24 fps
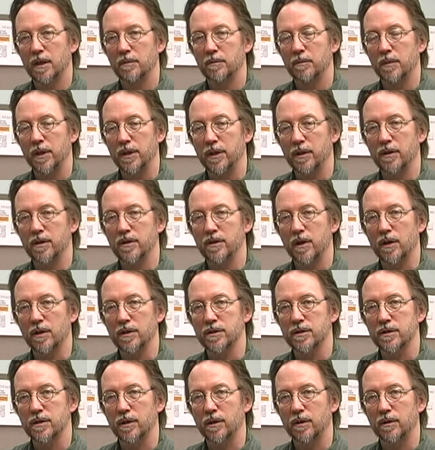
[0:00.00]
But there's
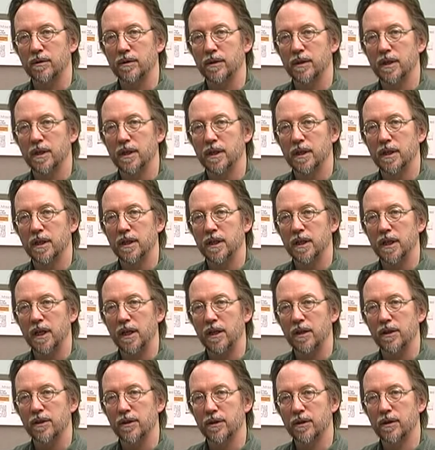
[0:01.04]
also
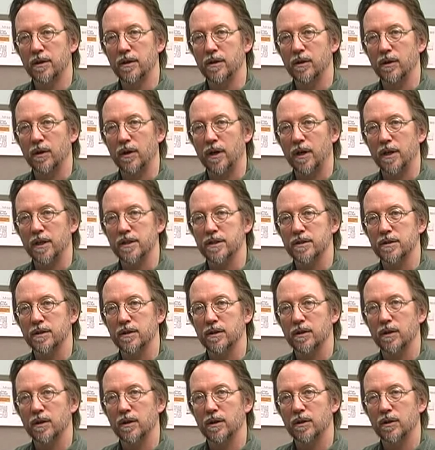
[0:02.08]
a third loss
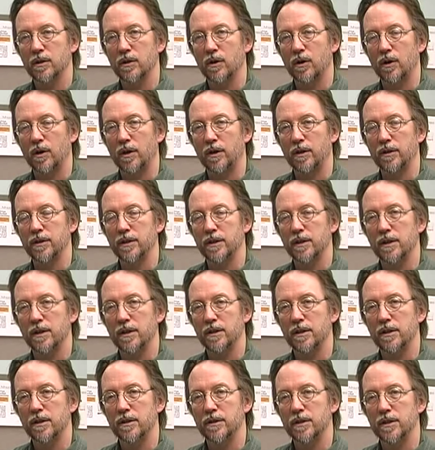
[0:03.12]
called
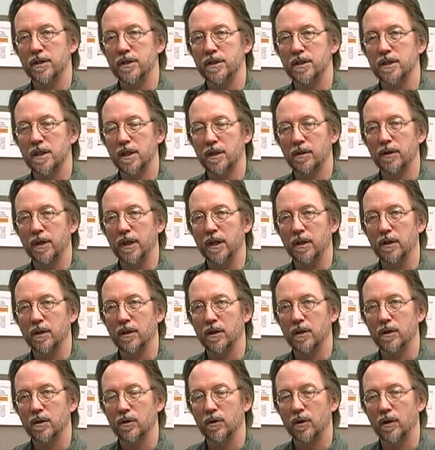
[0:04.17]
the steering
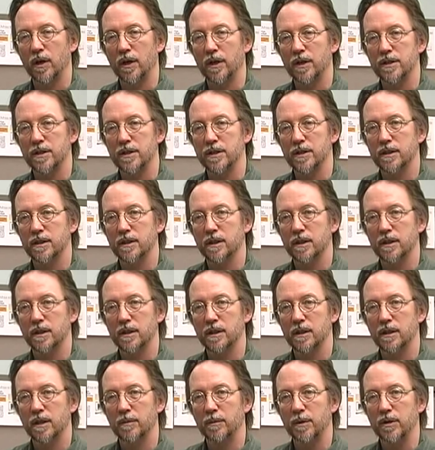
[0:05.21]
loss.
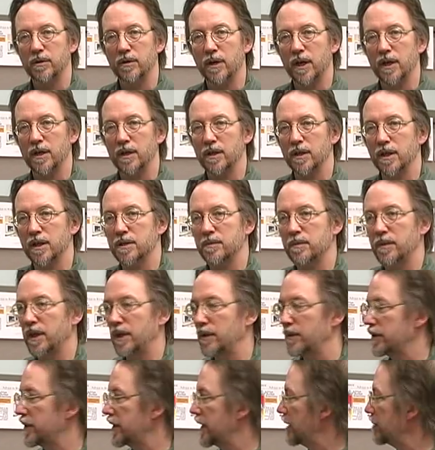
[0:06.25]
Let me try to explain
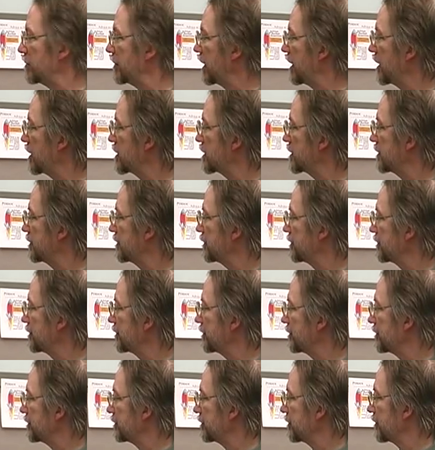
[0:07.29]
what that means.
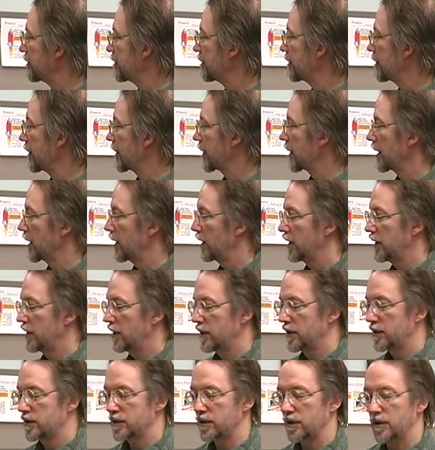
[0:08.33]

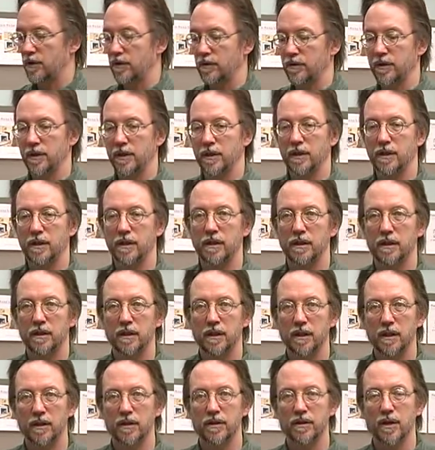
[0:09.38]
So
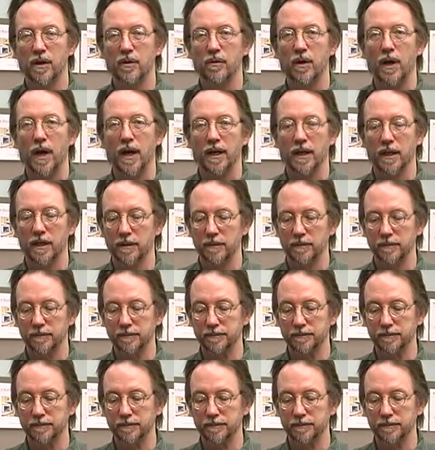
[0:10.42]
here's our rocket.